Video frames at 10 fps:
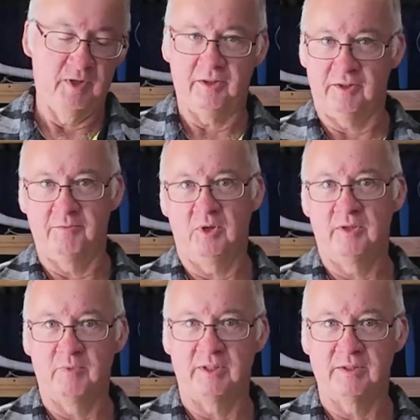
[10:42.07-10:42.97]
I don't
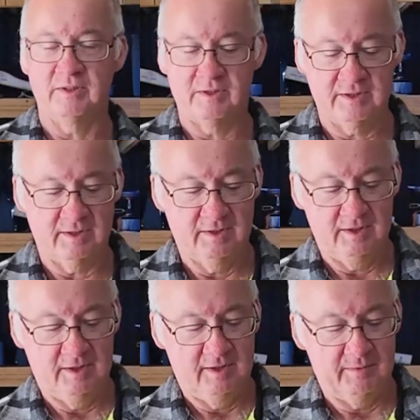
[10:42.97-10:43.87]
mind when it does,
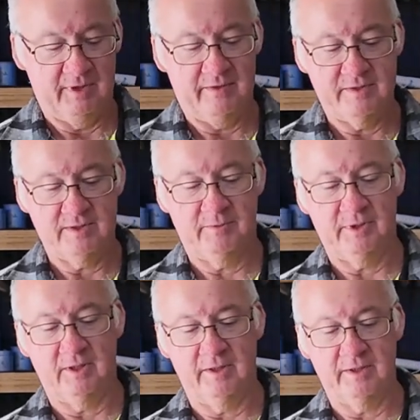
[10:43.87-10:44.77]
but having
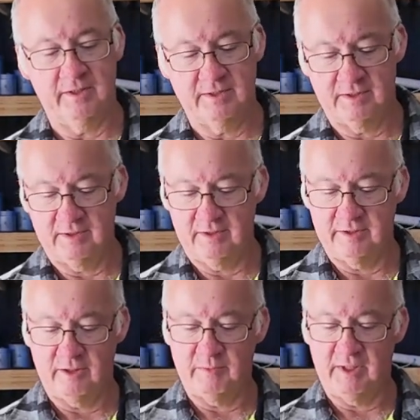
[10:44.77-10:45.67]
something like this
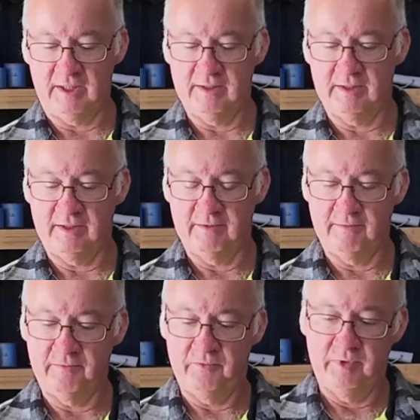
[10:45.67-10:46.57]
is going to be handy.
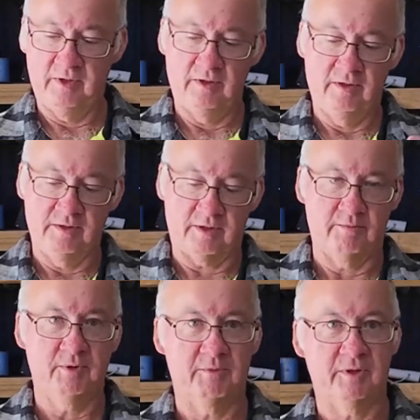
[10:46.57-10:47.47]
So I
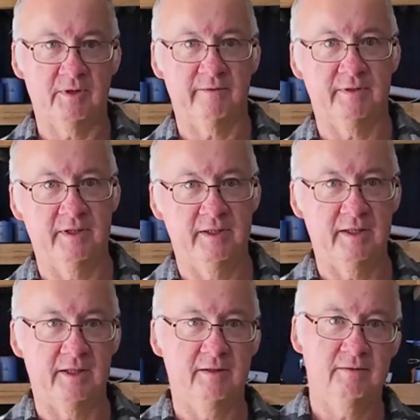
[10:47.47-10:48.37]
can put my coffee in
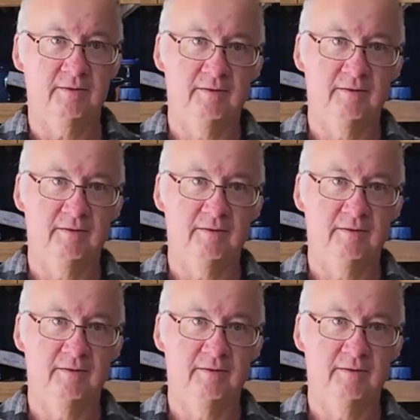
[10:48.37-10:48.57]
here,